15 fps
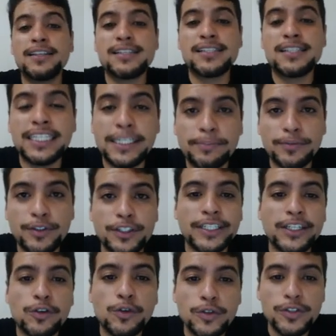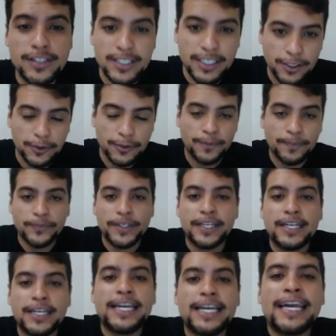asleep during cursinho.
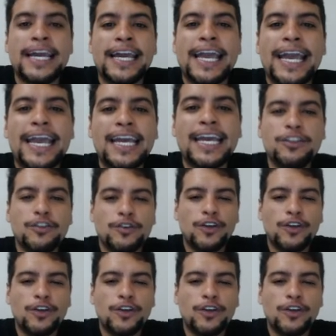And you